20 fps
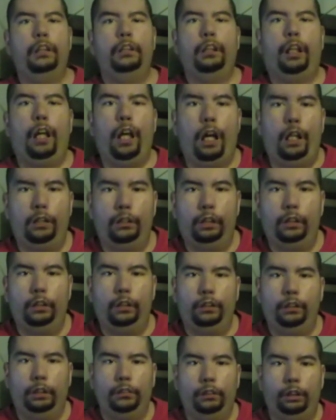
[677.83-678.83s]
in the cast did
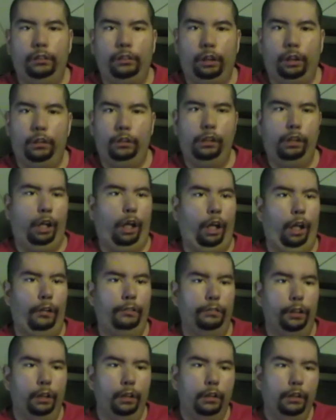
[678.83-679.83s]
a terrific
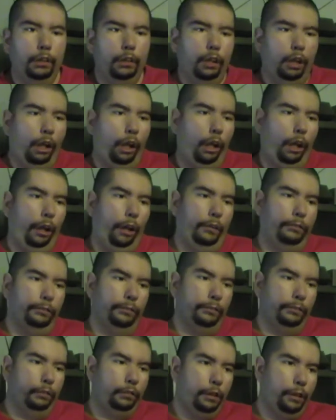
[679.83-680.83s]
job.
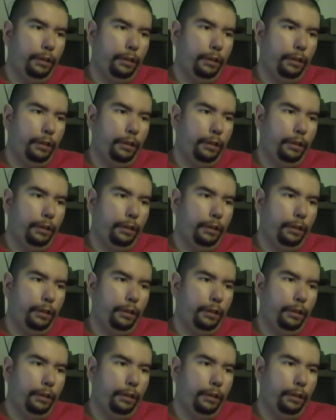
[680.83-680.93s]
Very,